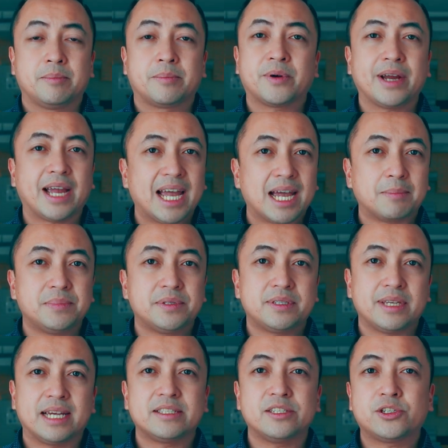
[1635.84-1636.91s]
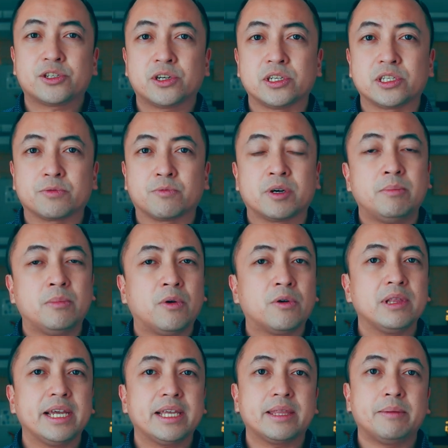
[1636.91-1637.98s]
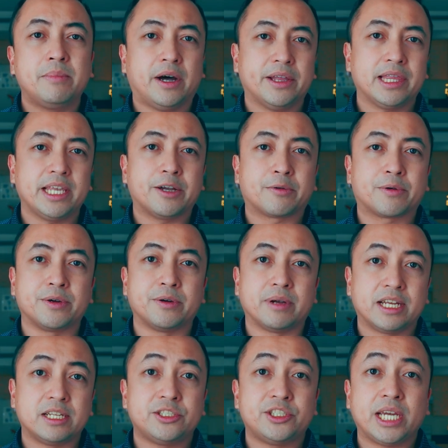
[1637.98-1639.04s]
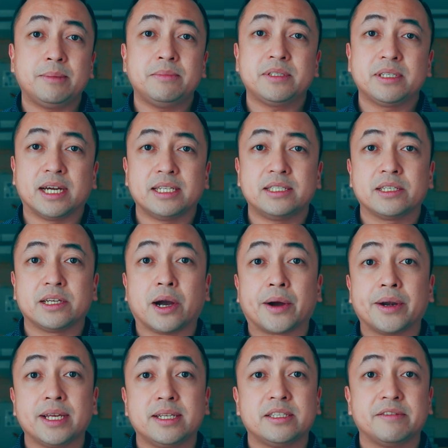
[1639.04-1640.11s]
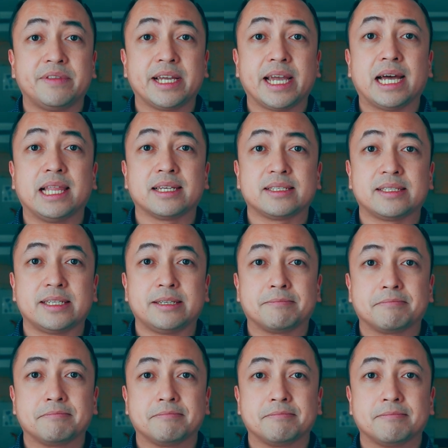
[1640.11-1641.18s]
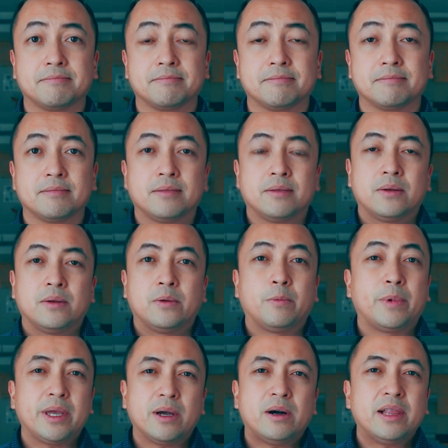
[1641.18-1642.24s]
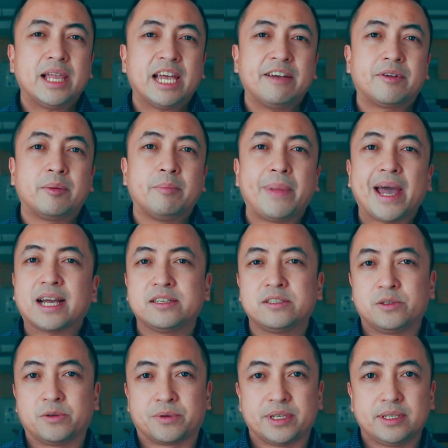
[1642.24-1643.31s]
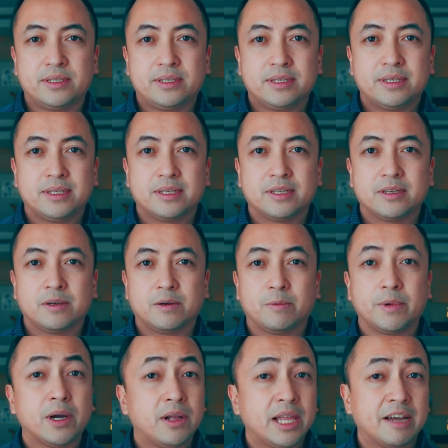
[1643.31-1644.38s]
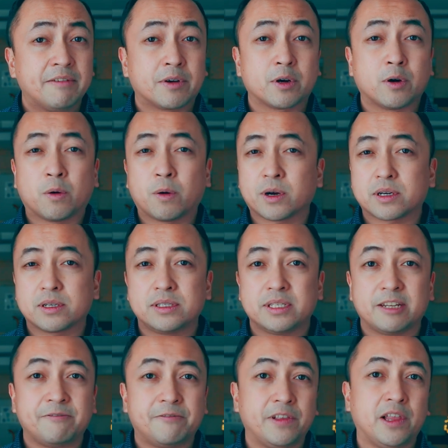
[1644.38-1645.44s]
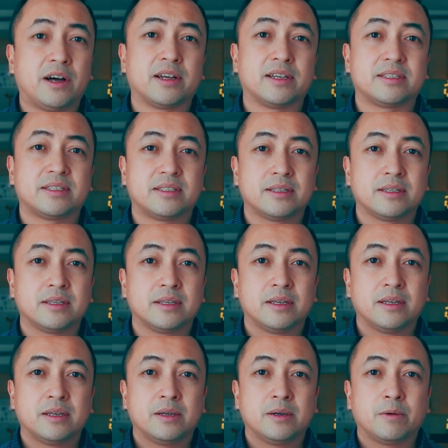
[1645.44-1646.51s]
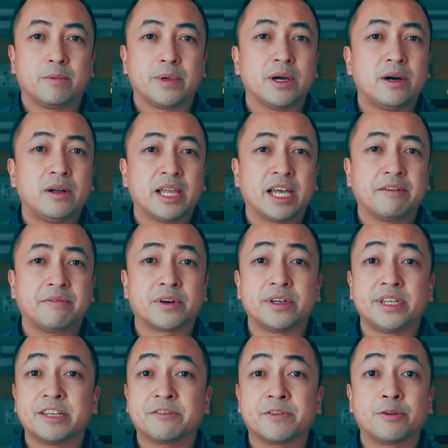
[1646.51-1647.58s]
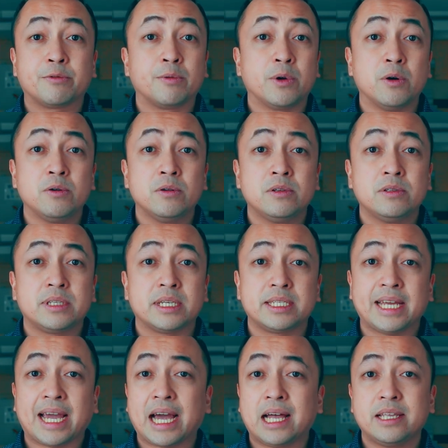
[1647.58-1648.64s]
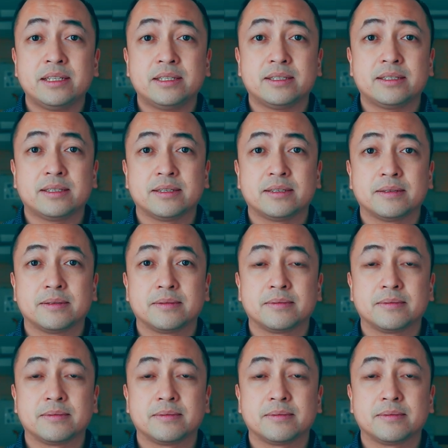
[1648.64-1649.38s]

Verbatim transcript: Perhaps, as a church, we're more like the Motley Crue and James Gunn's Guardians of the Galaxy. We all have our backstories. We all have our quirks and flaws. We all have our different roles and talents.